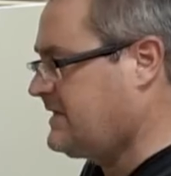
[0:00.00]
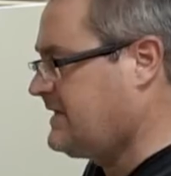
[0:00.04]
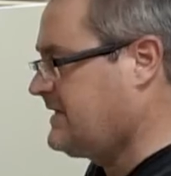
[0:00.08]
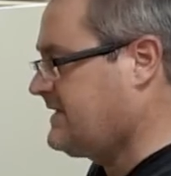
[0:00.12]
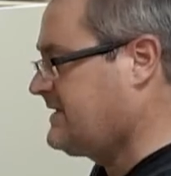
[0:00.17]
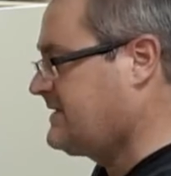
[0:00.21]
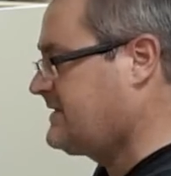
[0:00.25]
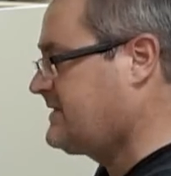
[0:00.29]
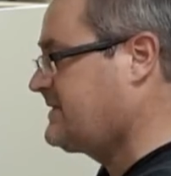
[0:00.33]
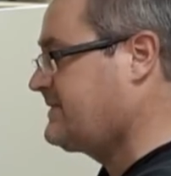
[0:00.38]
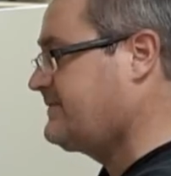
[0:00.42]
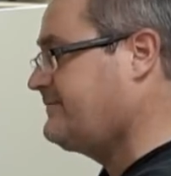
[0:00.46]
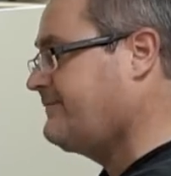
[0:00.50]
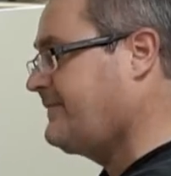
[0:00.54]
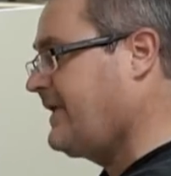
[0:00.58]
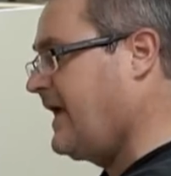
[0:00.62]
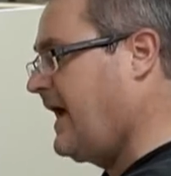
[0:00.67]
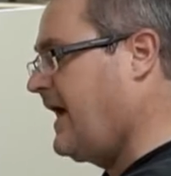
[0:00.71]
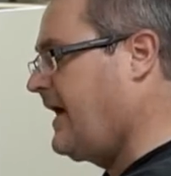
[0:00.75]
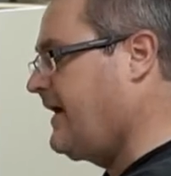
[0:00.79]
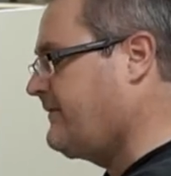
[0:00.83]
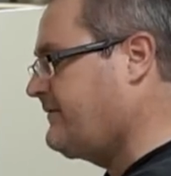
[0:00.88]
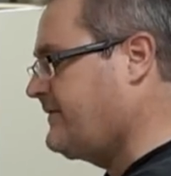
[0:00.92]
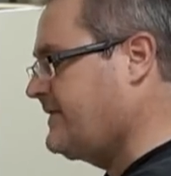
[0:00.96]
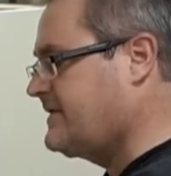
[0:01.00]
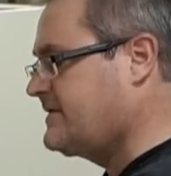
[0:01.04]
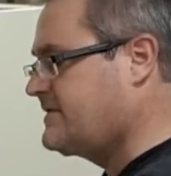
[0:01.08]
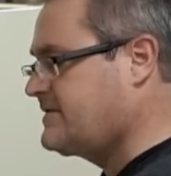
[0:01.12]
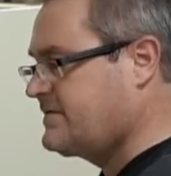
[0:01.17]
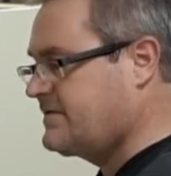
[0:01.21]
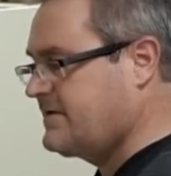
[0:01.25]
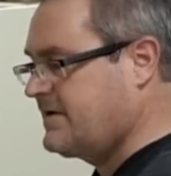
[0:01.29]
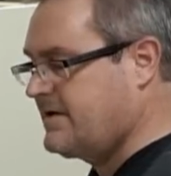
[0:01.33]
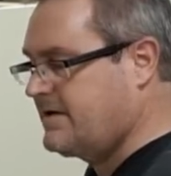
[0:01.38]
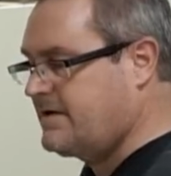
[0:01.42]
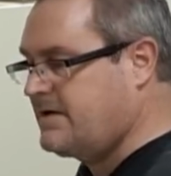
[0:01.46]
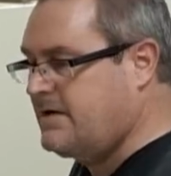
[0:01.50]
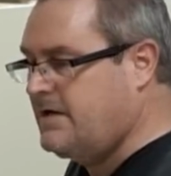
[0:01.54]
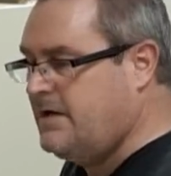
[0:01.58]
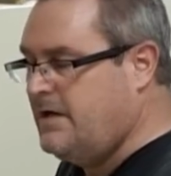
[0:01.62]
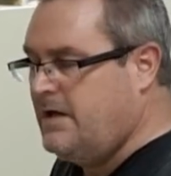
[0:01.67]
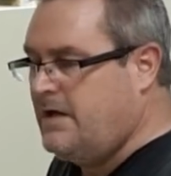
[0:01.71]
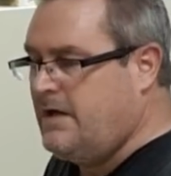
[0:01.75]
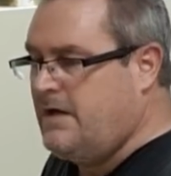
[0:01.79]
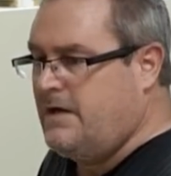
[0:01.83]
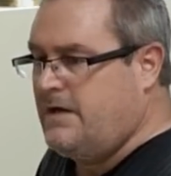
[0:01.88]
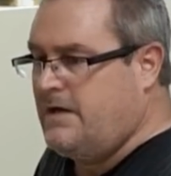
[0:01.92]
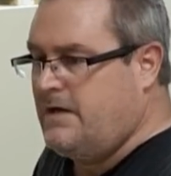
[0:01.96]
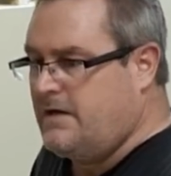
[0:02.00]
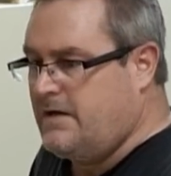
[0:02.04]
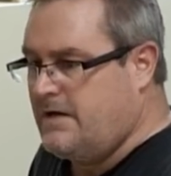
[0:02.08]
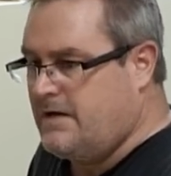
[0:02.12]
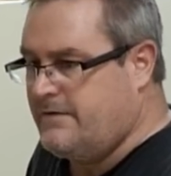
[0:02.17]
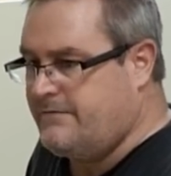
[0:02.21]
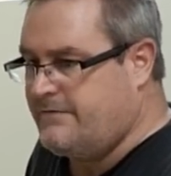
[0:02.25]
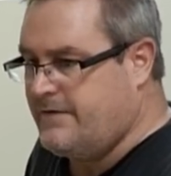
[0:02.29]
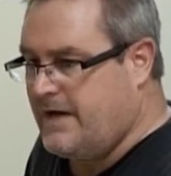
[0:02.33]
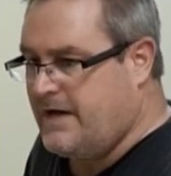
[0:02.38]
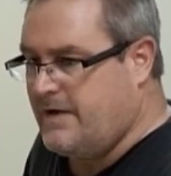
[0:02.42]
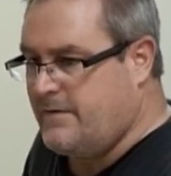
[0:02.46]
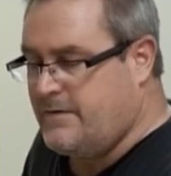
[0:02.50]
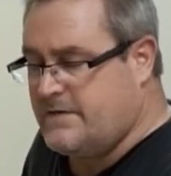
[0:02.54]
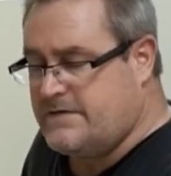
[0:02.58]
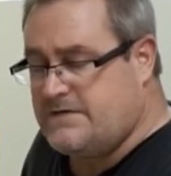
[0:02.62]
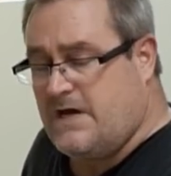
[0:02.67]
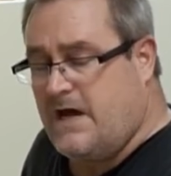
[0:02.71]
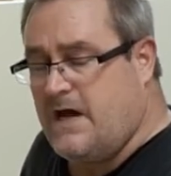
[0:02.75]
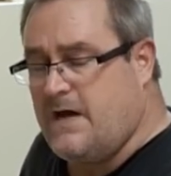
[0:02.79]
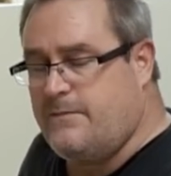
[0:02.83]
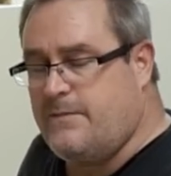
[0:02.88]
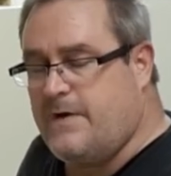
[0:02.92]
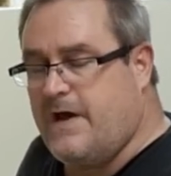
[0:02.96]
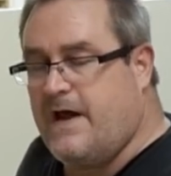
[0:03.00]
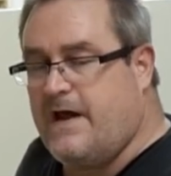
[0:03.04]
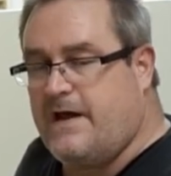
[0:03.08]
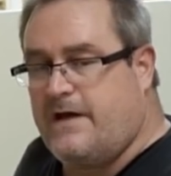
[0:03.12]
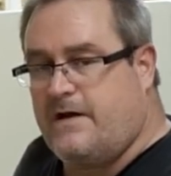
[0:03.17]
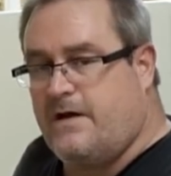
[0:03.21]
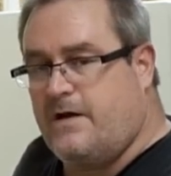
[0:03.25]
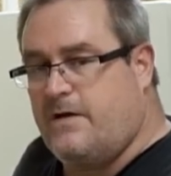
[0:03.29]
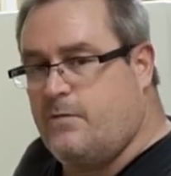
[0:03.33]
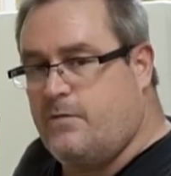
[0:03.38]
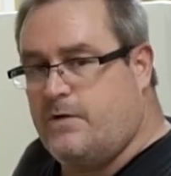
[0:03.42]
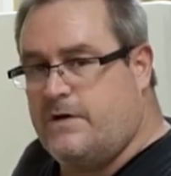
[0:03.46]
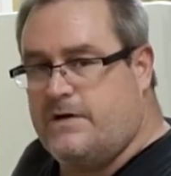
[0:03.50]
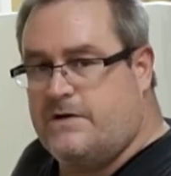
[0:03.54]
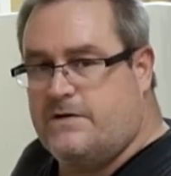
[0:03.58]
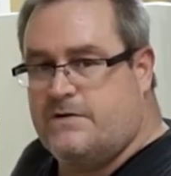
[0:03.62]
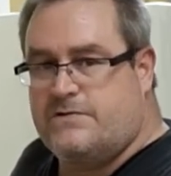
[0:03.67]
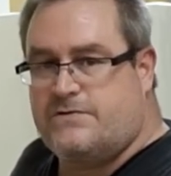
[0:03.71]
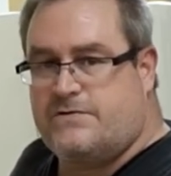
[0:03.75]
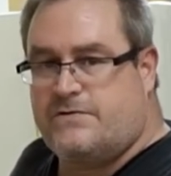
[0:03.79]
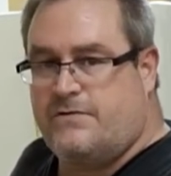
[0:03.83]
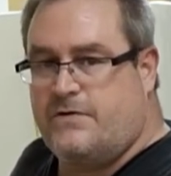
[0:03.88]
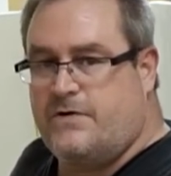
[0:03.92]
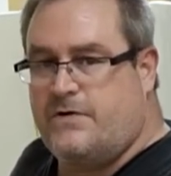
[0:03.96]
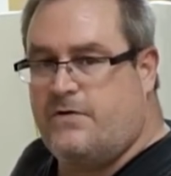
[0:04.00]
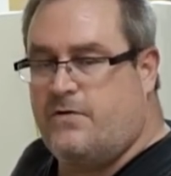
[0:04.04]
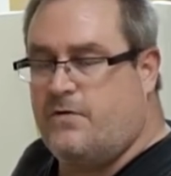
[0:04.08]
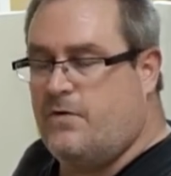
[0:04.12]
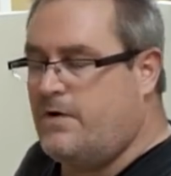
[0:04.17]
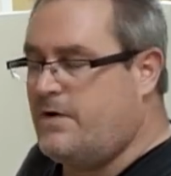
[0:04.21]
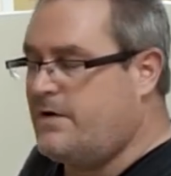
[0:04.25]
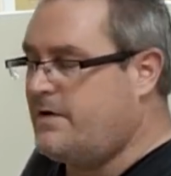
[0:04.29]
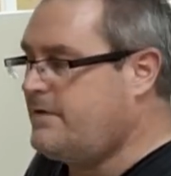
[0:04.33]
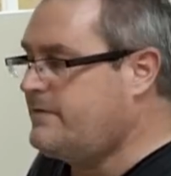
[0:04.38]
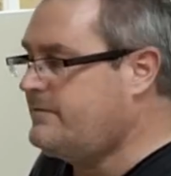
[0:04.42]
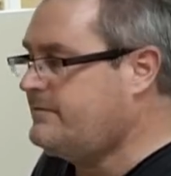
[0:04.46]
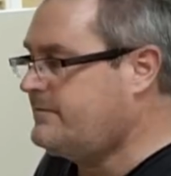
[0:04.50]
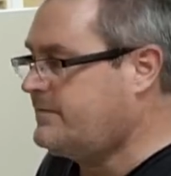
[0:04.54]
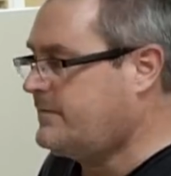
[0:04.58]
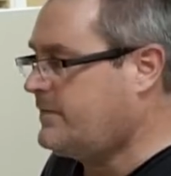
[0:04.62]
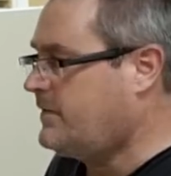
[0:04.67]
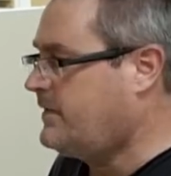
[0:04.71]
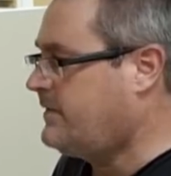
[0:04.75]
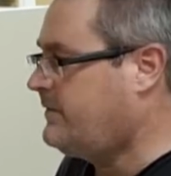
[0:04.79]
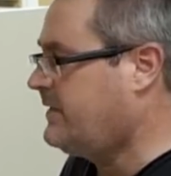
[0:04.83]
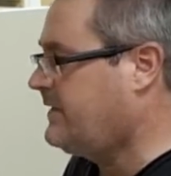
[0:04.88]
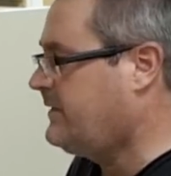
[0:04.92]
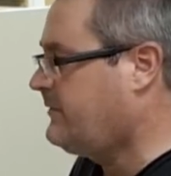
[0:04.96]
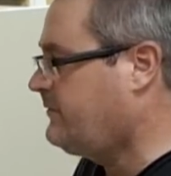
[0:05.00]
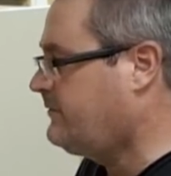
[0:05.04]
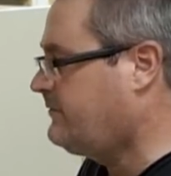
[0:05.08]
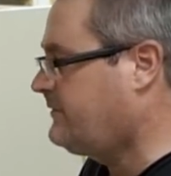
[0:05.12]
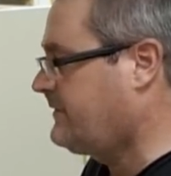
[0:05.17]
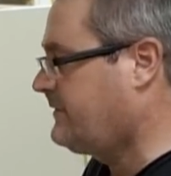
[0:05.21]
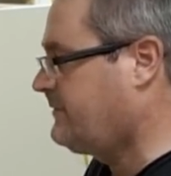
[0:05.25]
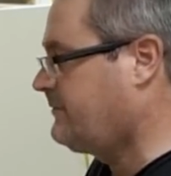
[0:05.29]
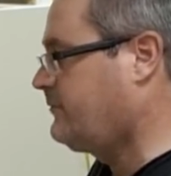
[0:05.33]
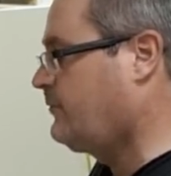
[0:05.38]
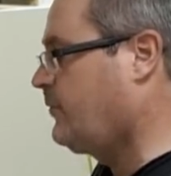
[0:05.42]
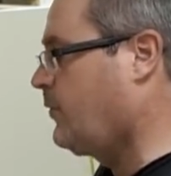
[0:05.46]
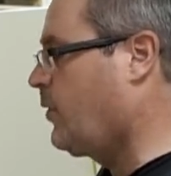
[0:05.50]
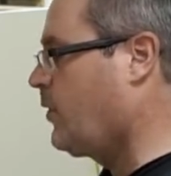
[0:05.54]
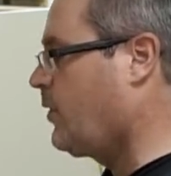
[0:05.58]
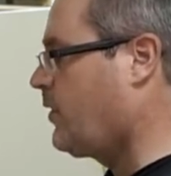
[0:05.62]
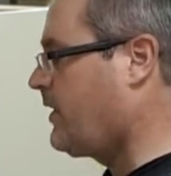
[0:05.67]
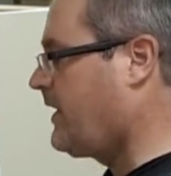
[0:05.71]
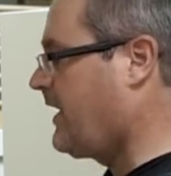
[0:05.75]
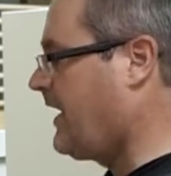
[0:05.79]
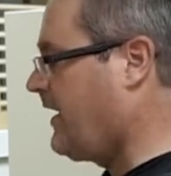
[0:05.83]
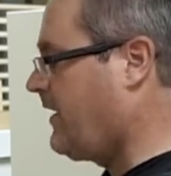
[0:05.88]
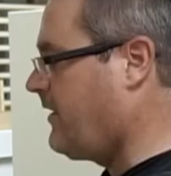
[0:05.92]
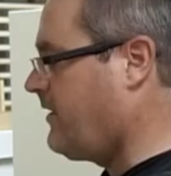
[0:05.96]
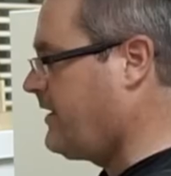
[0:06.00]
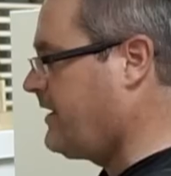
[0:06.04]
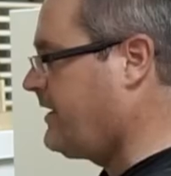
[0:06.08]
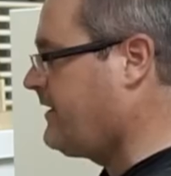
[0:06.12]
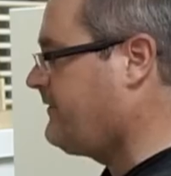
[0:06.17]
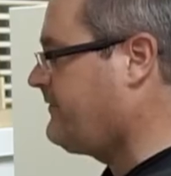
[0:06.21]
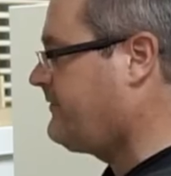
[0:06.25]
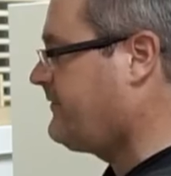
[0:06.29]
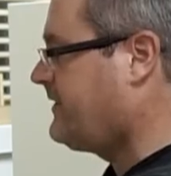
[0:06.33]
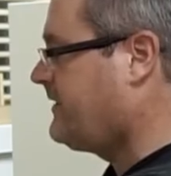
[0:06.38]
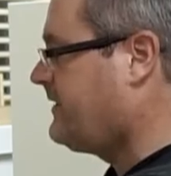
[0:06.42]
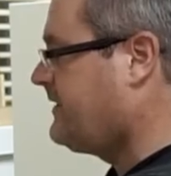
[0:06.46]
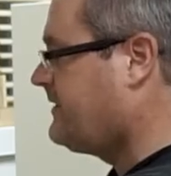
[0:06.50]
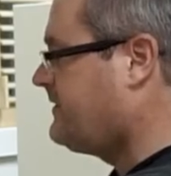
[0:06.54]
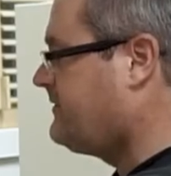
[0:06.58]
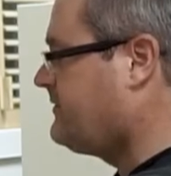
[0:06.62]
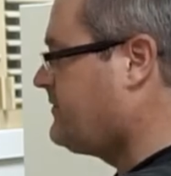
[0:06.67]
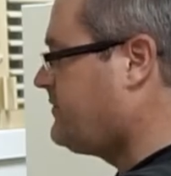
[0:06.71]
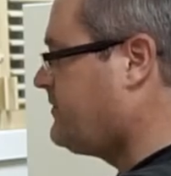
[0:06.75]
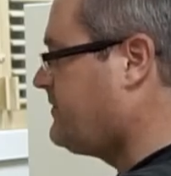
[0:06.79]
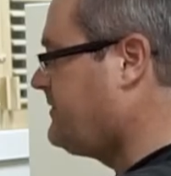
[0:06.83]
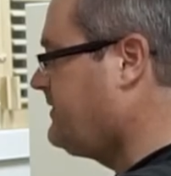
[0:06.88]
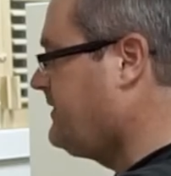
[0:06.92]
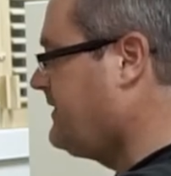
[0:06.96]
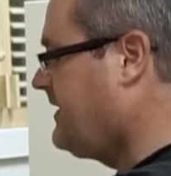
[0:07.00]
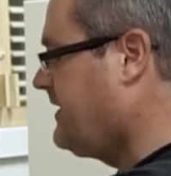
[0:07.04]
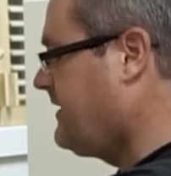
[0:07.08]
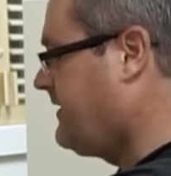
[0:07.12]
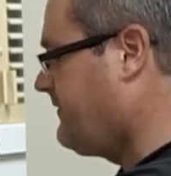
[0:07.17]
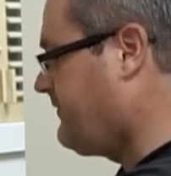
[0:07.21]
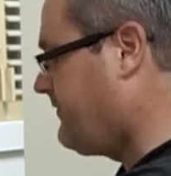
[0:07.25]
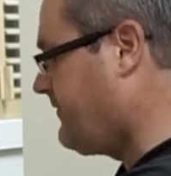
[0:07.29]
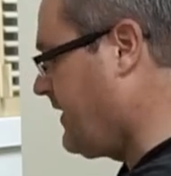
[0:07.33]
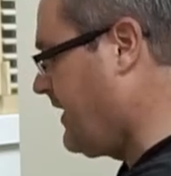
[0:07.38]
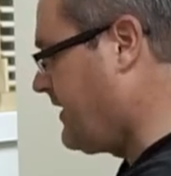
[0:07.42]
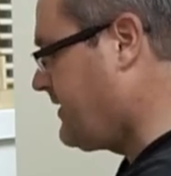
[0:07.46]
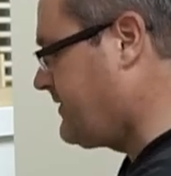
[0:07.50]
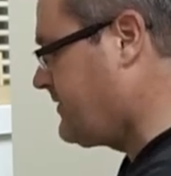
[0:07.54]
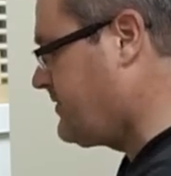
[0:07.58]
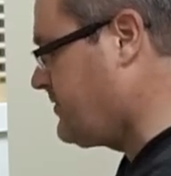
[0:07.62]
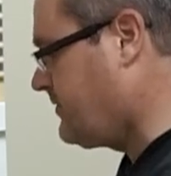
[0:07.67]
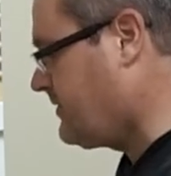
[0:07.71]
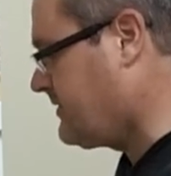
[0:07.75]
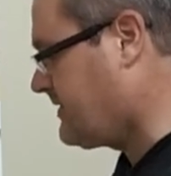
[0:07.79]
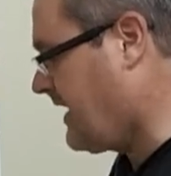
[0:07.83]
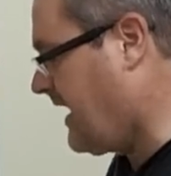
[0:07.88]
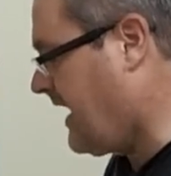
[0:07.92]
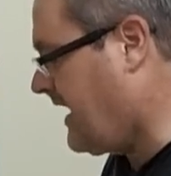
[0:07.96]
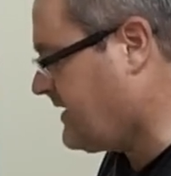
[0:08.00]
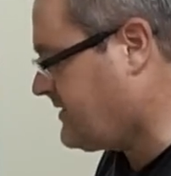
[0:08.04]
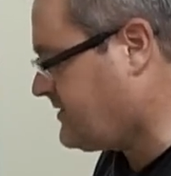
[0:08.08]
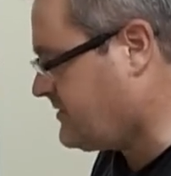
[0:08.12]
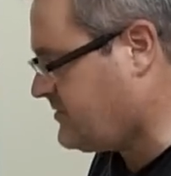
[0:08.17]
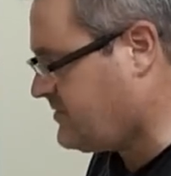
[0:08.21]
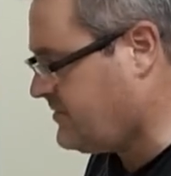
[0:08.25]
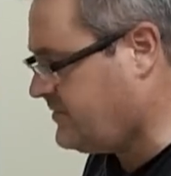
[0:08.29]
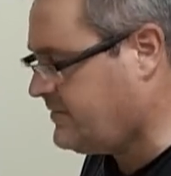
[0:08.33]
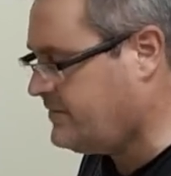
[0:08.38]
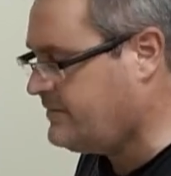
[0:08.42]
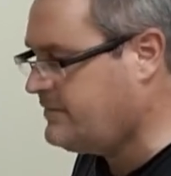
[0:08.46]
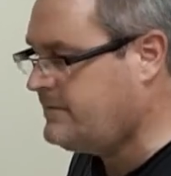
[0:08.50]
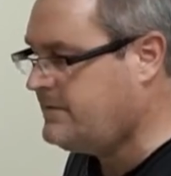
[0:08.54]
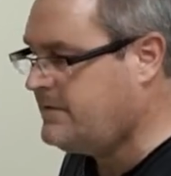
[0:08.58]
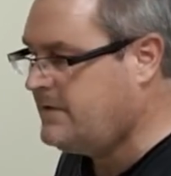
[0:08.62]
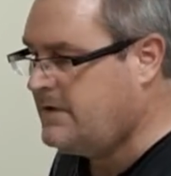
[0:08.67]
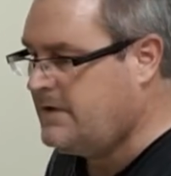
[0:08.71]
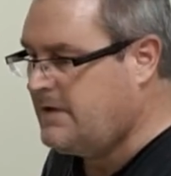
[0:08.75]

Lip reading: is 1/2-inch thick. If I had my time back, I would have used 3/4. Would have been more area for the front to attach to.